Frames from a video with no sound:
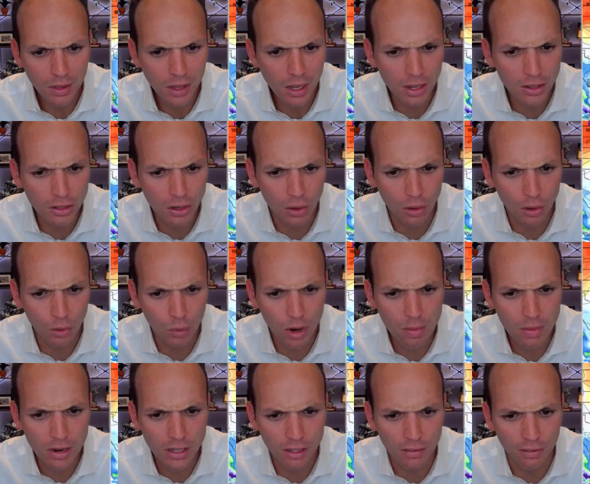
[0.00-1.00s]
So the
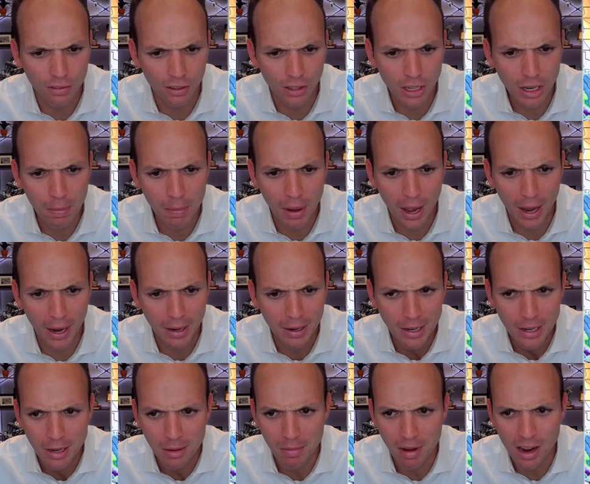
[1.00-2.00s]
remnants of Philippe
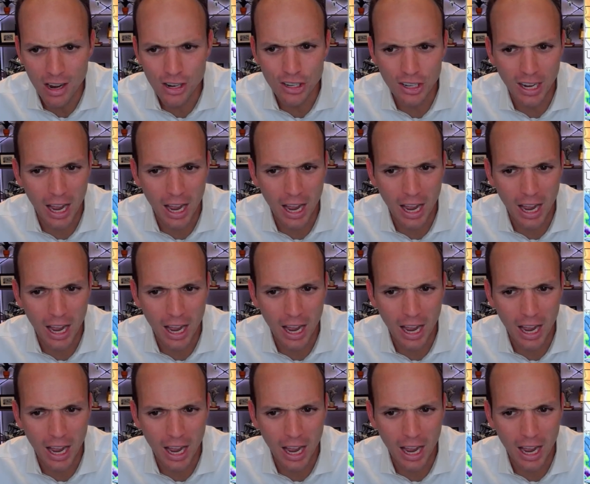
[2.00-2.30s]
may just